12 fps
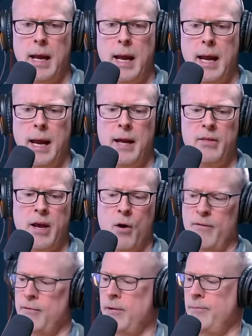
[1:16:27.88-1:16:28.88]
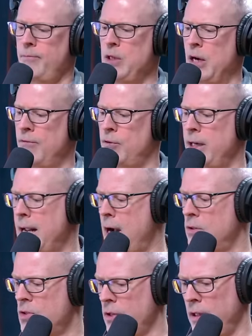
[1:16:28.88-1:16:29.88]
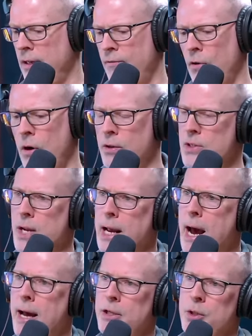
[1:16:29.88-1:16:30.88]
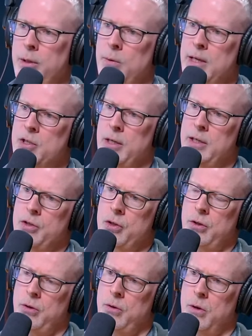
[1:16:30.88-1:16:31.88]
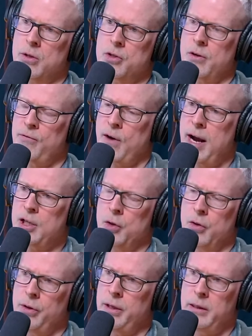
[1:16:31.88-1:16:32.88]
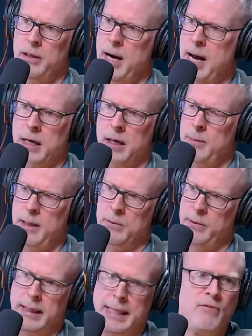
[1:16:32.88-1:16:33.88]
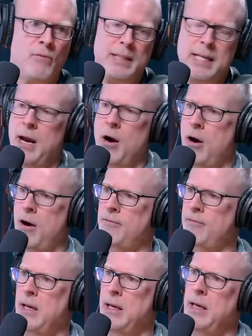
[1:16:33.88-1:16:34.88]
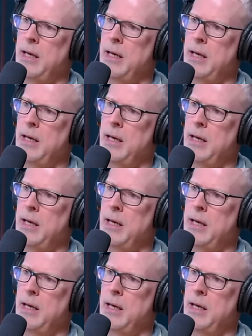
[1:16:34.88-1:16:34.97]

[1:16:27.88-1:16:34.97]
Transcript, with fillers: And they offer, free counseling for all the psychiatry residents who are so fragile that they're not going to be able to give them a day off.